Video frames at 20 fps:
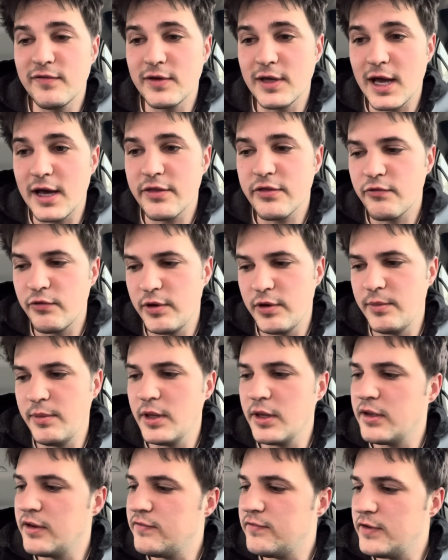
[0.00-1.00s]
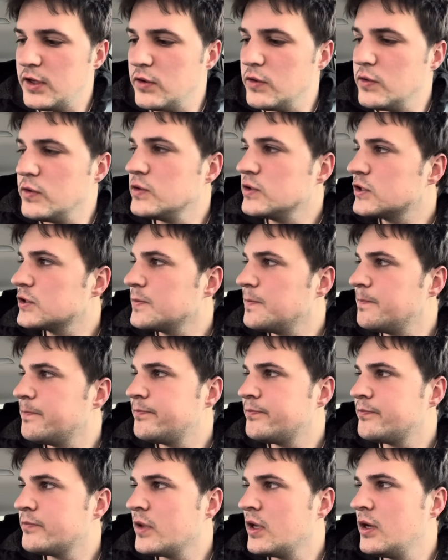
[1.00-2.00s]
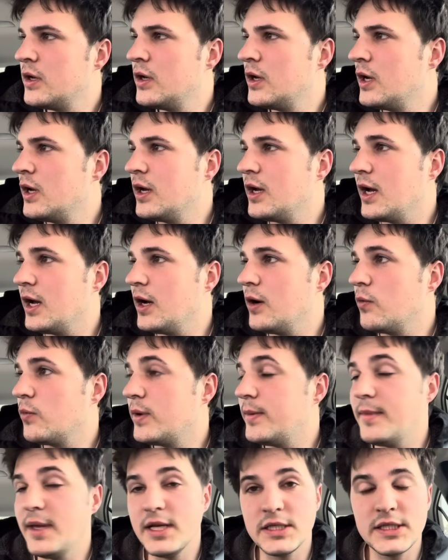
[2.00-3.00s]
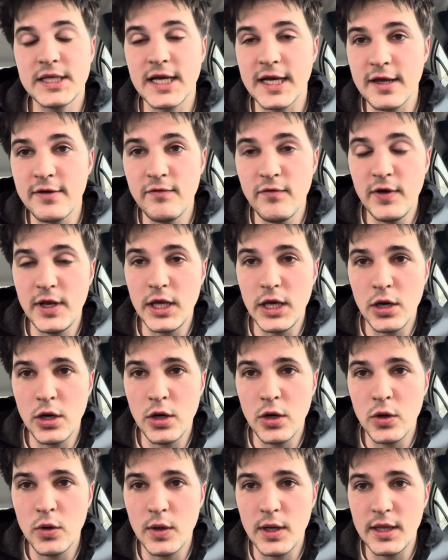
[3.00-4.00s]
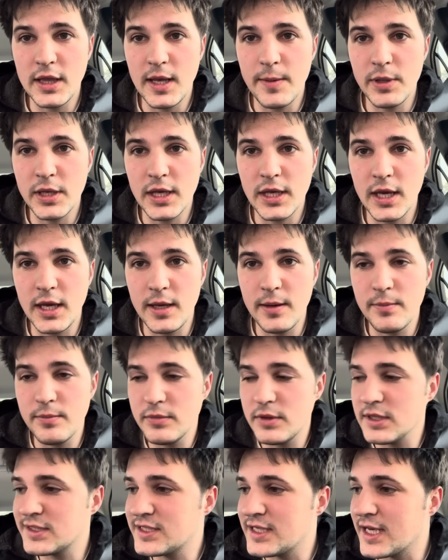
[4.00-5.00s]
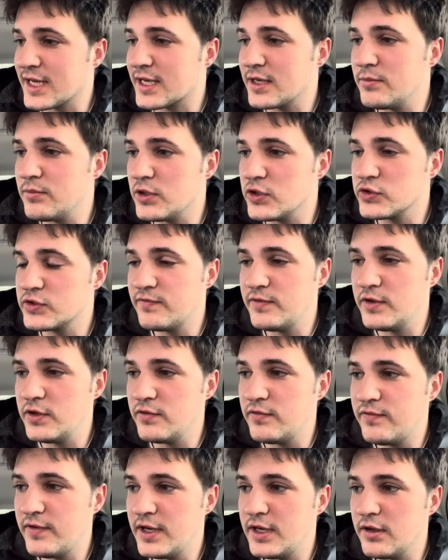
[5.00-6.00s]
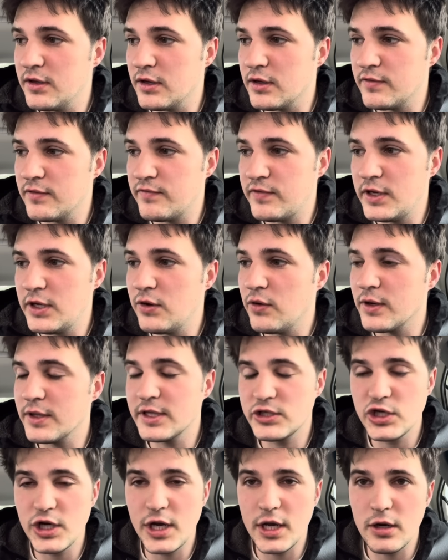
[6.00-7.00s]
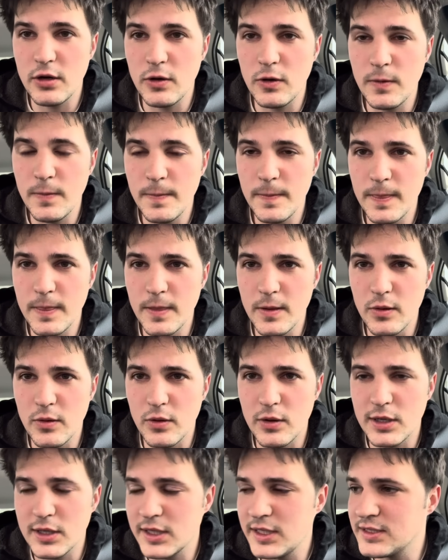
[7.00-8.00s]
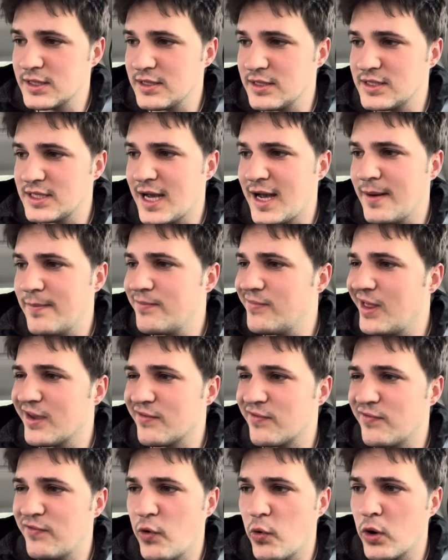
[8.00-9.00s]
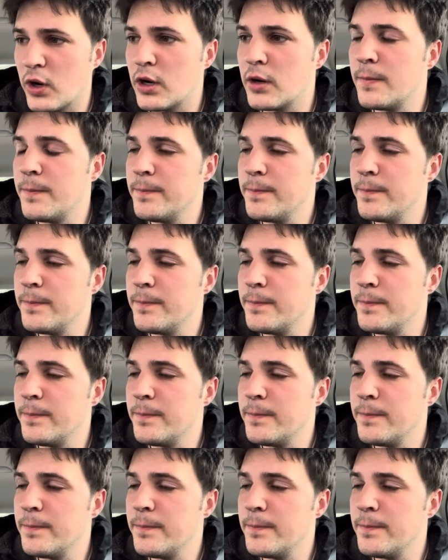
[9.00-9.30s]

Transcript: It got 3 million views. We made a second video, and that became the second most viewed video on the channel, or at least the top 4.